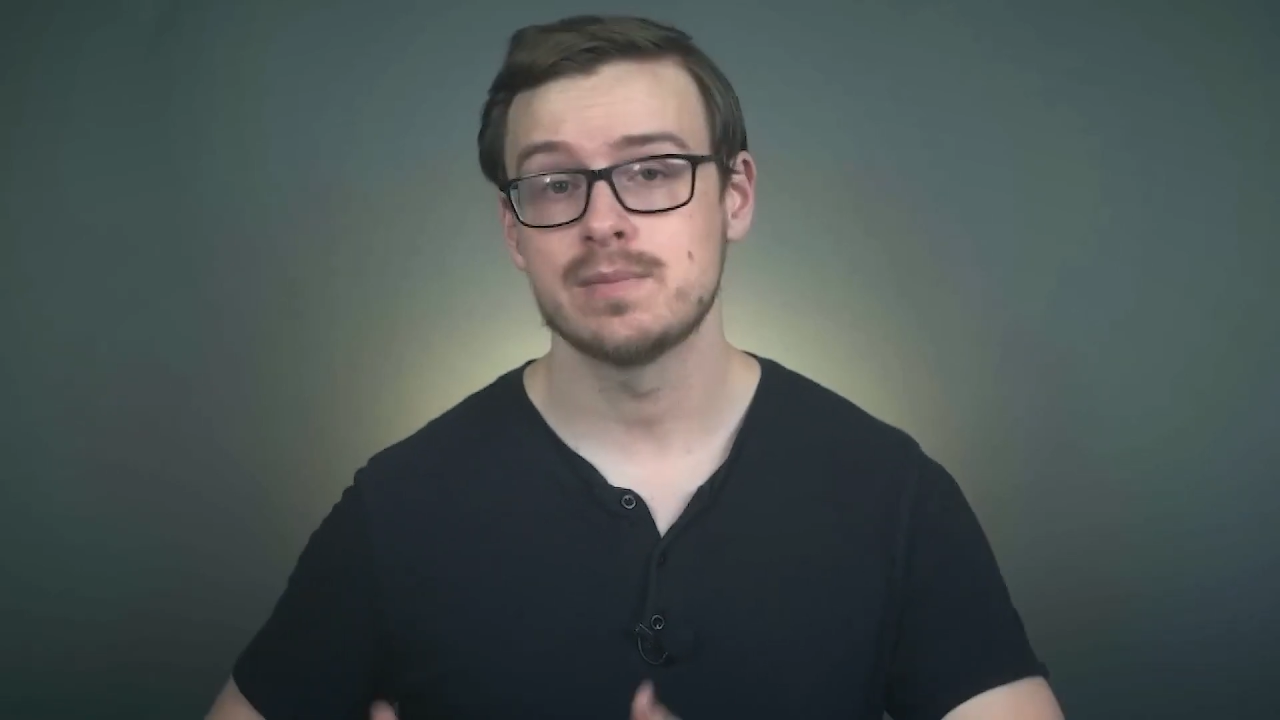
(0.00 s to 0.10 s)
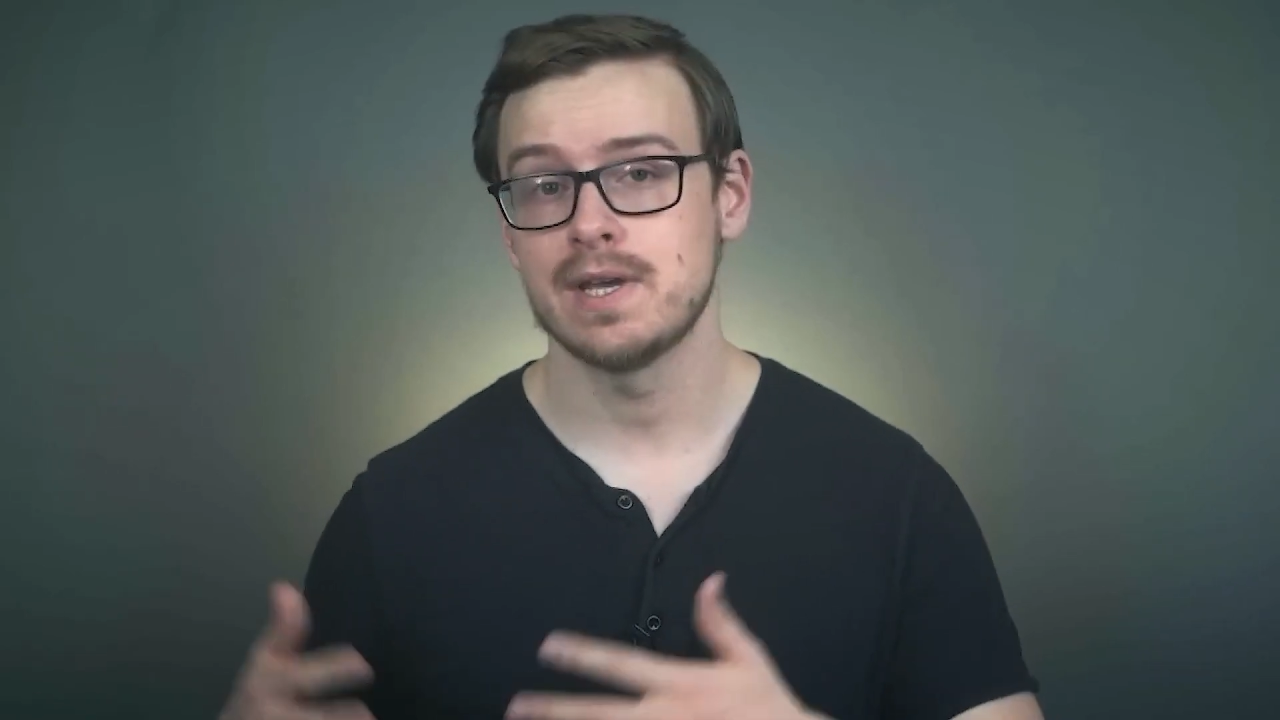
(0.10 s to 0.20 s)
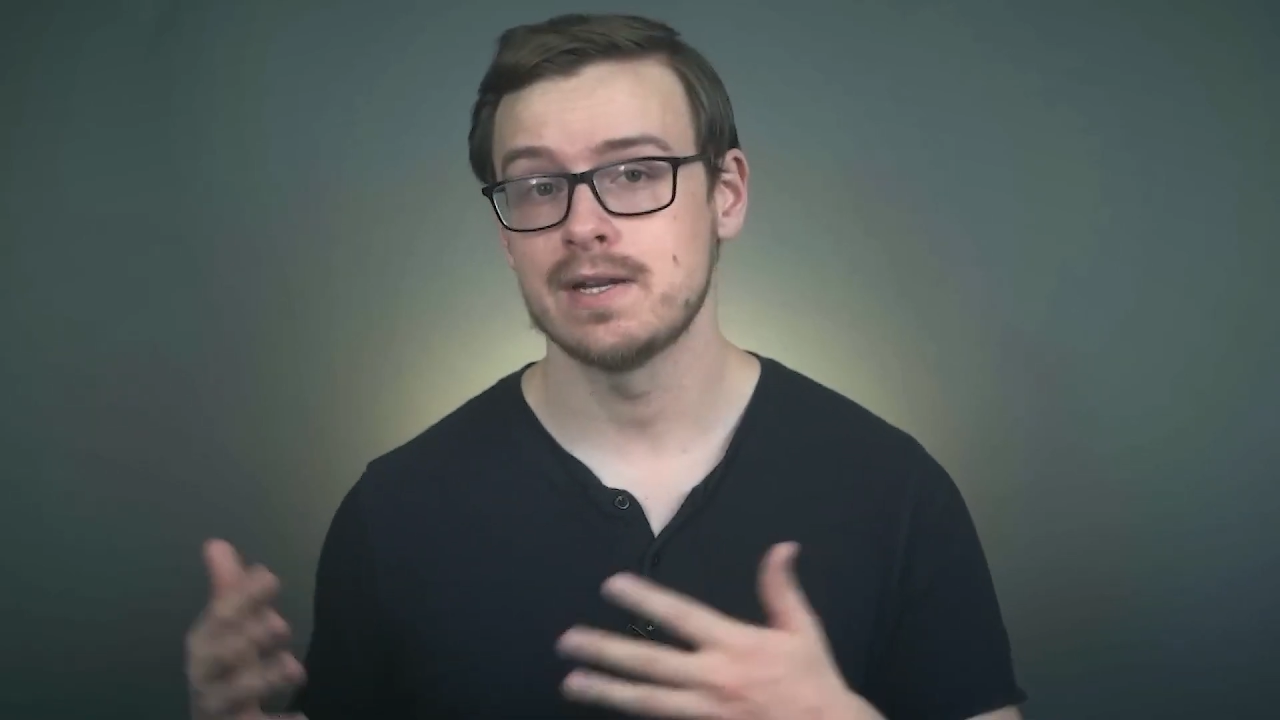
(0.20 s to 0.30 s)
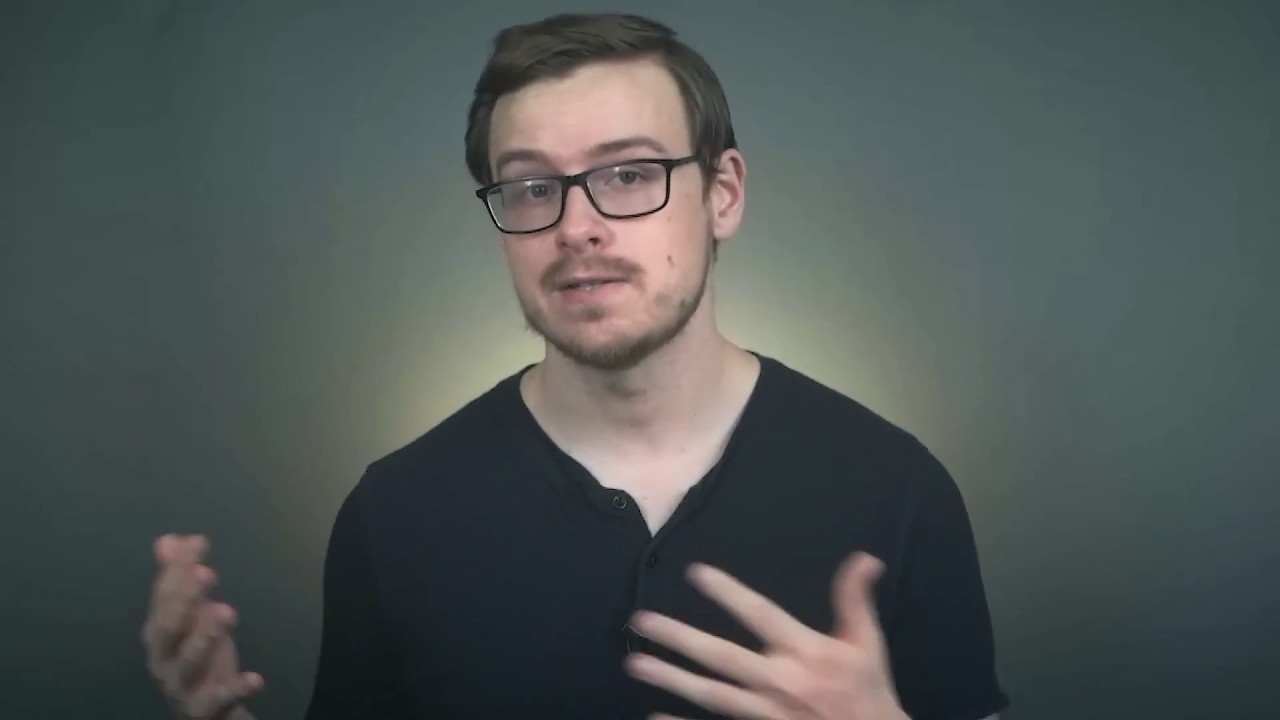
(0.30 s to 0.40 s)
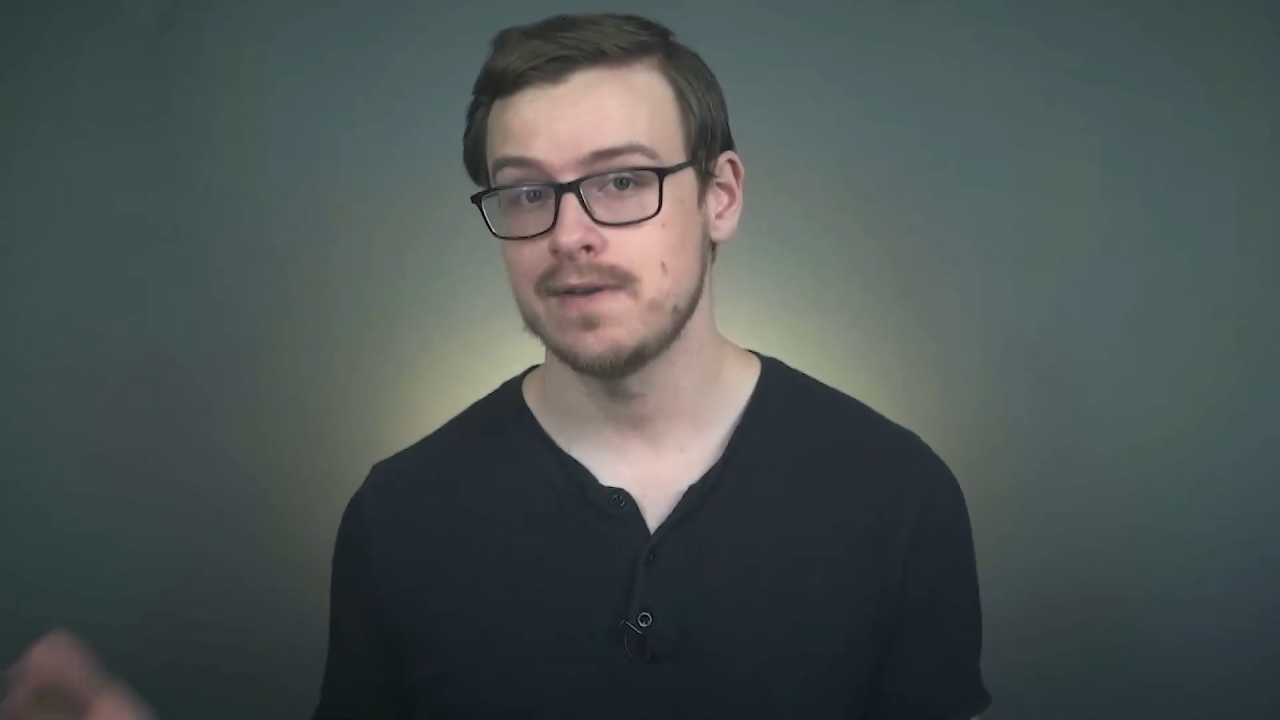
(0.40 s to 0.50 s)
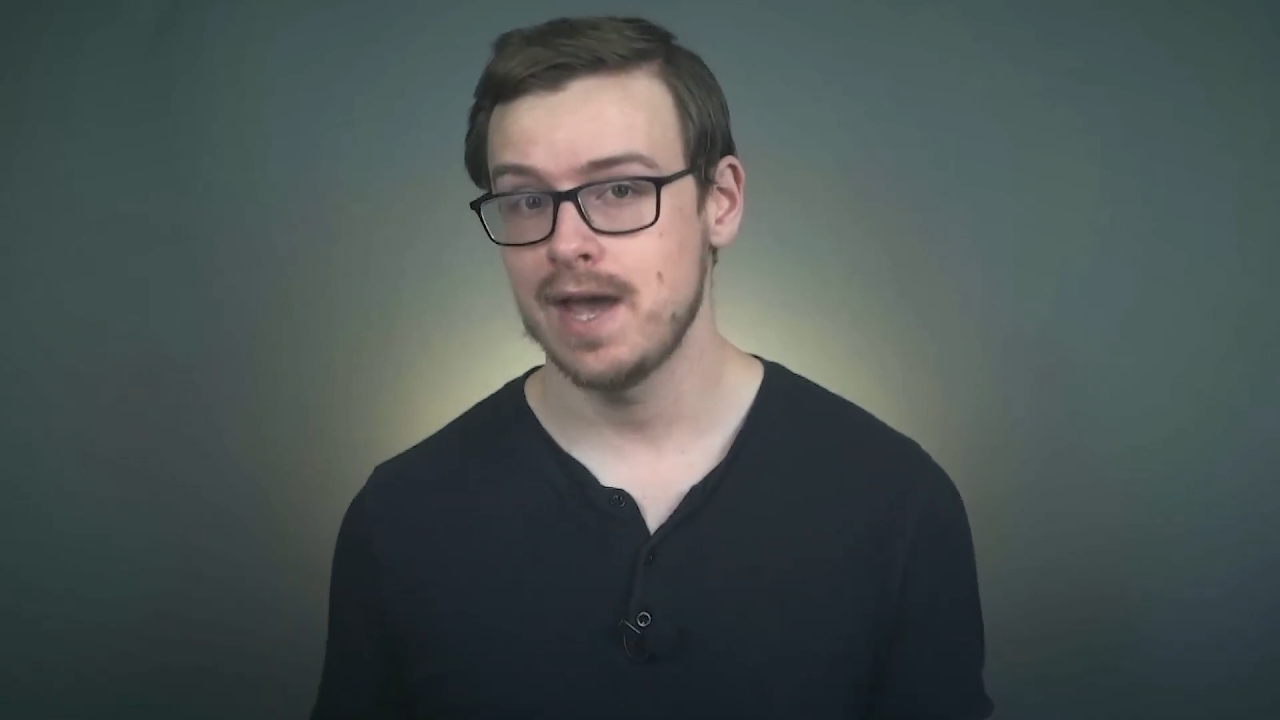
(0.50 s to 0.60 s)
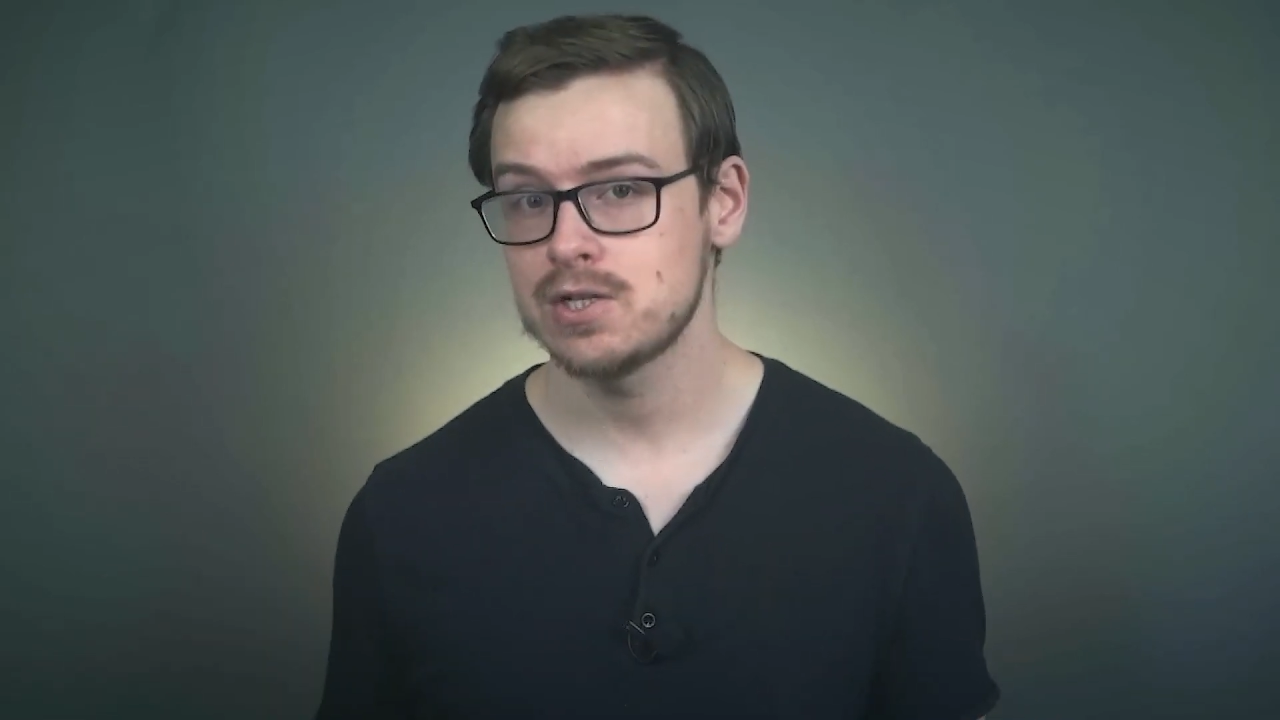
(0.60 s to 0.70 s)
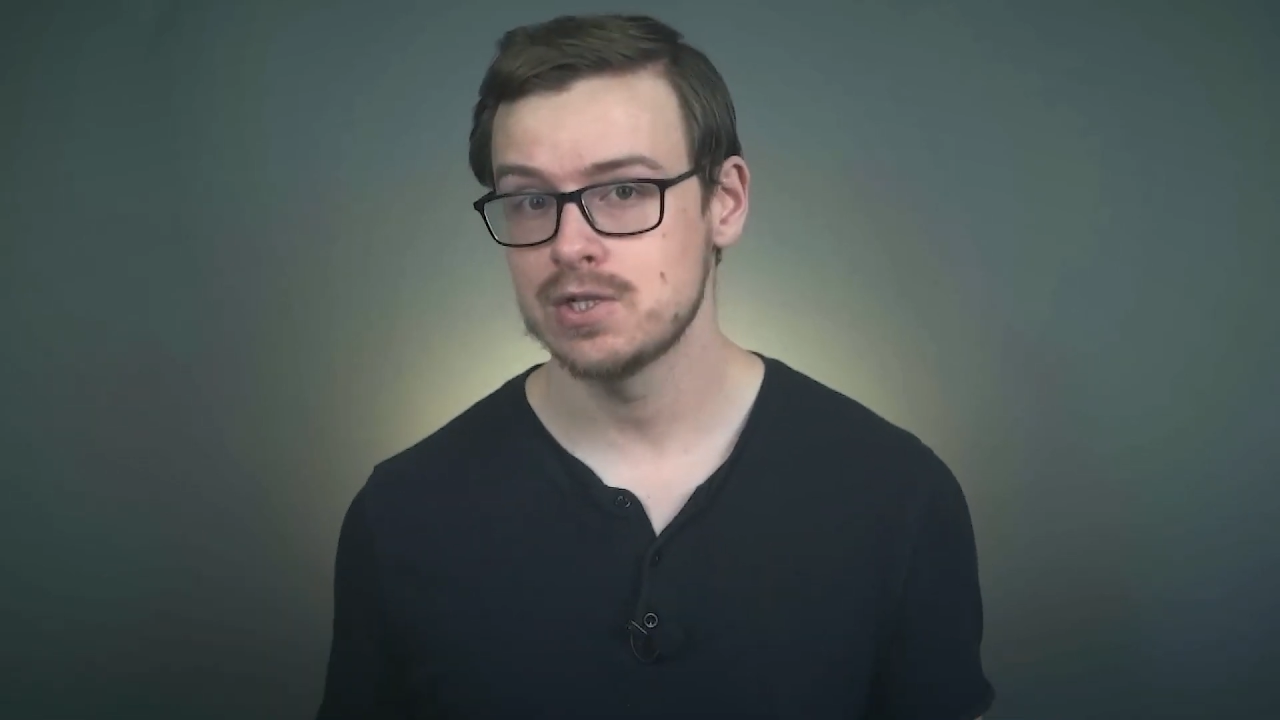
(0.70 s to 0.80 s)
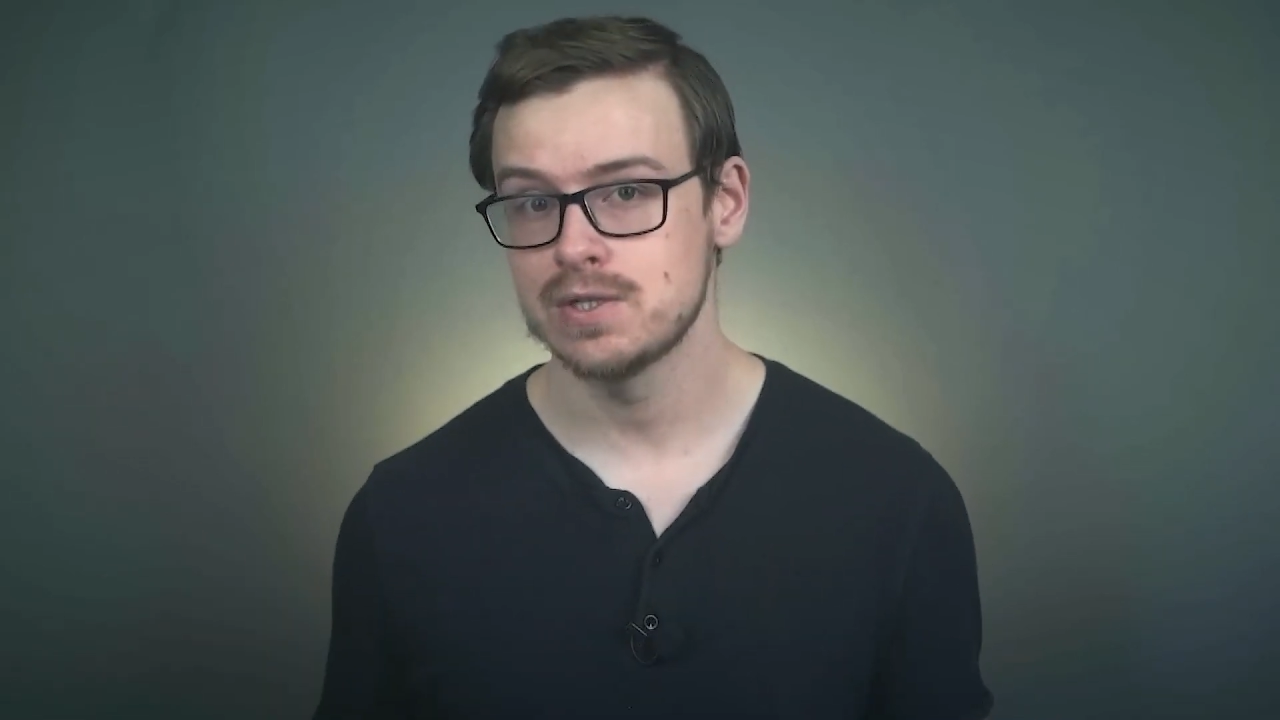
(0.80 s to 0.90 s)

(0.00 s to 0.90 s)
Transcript: satisfaction